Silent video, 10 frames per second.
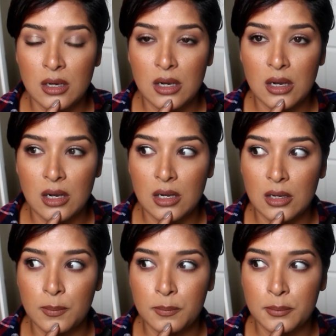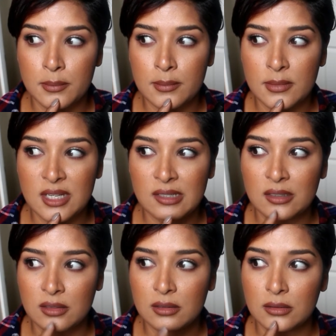Um,
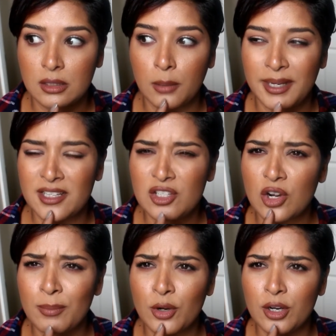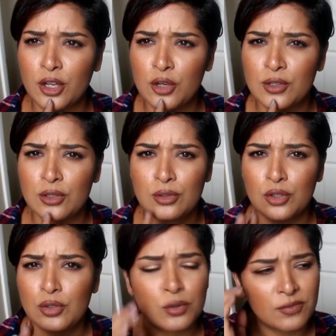on my Instagram or in a
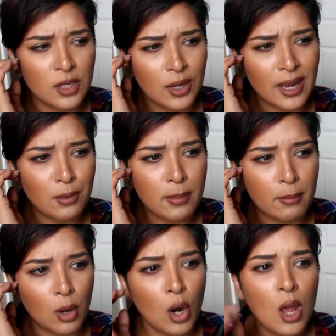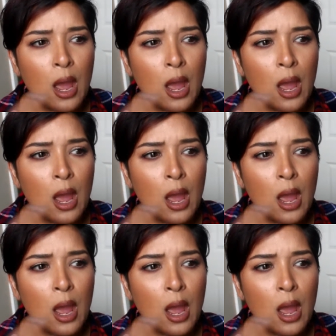YouTube video, I can't remember.